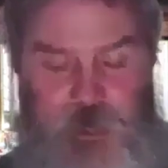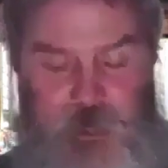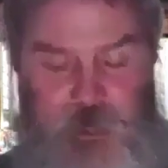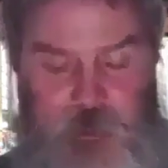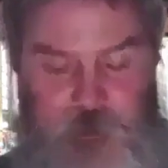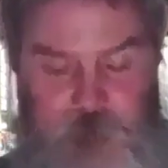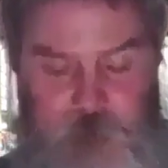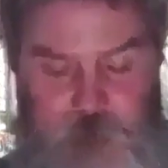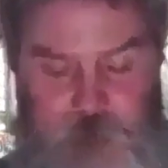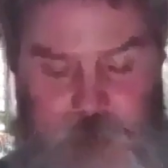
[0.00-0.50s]

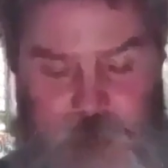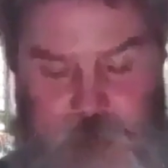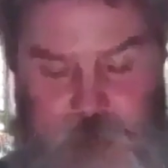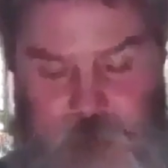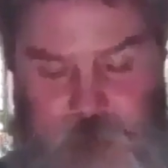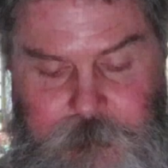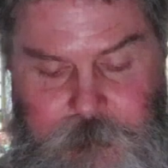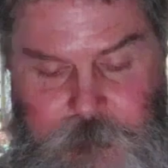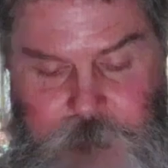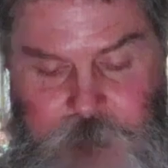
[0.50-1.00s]
This is
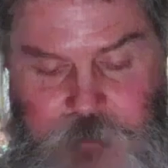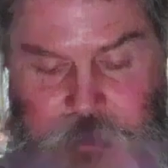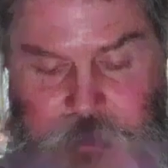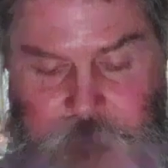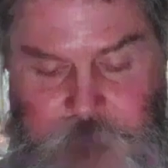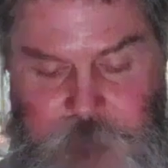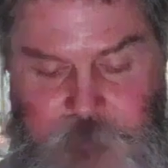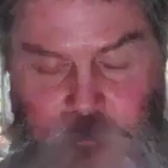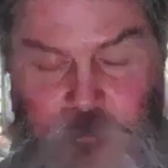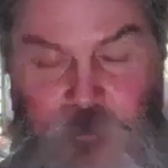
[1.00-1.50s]
Obadiah,
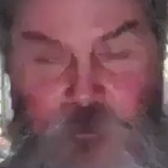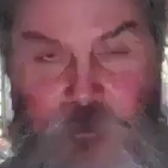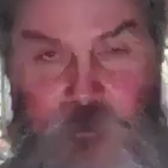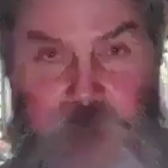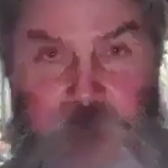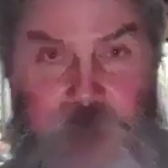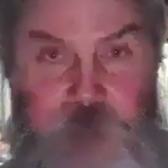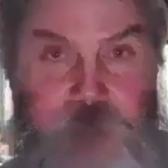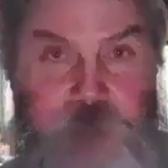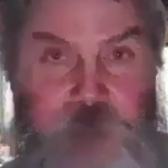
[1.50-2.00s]

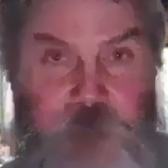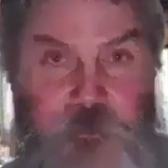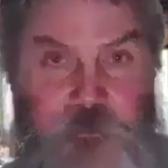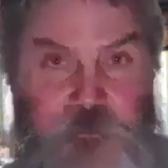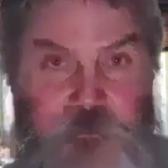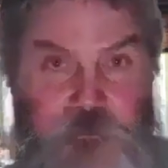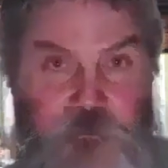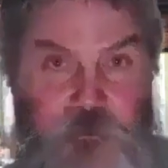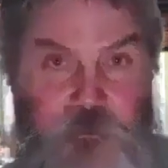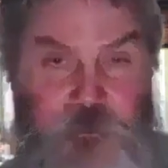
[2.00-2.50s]
chapter
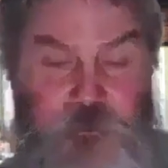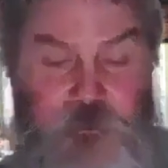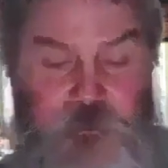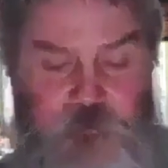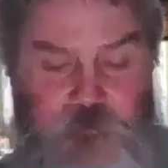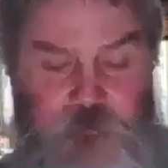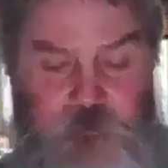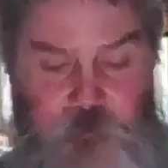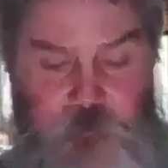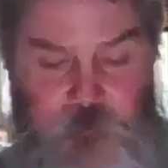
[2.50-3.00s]

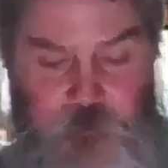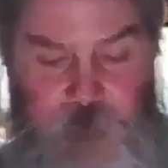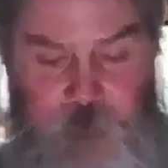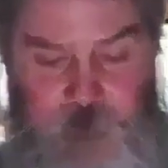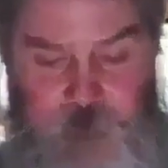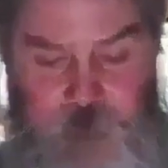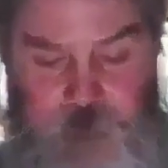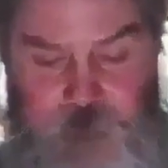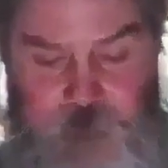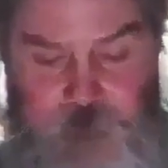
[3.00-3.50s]
1, verses
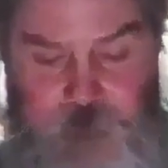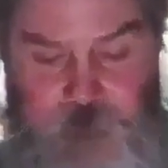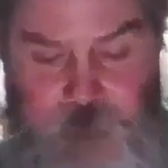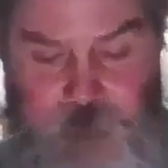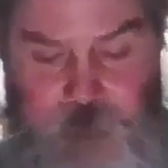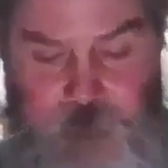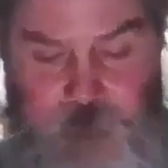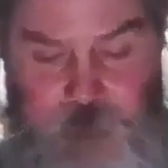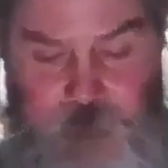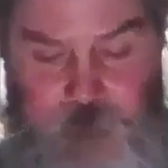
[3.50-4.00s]
1 through
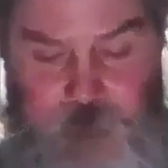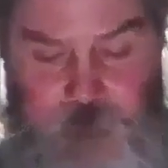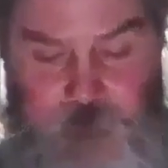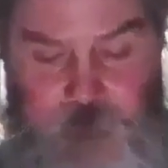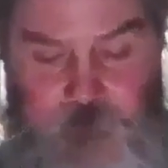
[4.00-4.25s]
4.